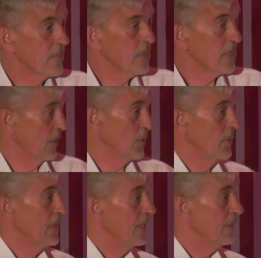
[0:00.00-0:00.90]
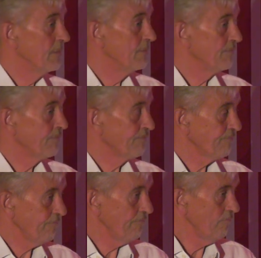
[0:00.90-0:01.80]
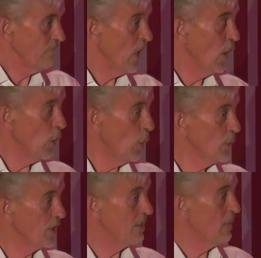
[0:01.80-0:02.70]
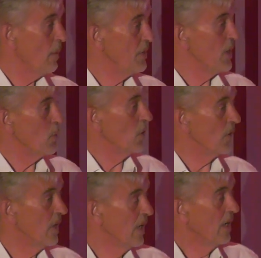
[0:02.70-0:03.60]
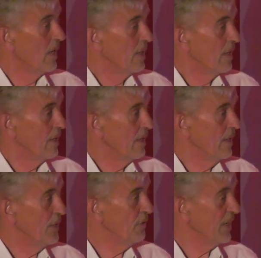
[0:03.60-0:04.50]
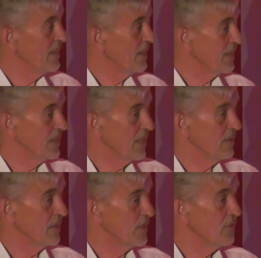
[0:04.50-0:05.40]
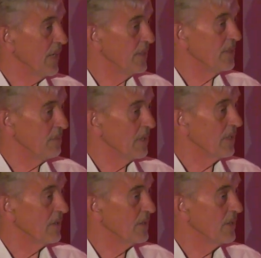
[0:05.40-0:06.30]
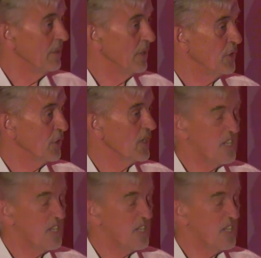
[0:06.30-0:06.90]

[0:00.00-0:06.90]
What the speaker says: So that's what we did. I called it demand we don't want. You recognise it, don't you? It's failure demand. It took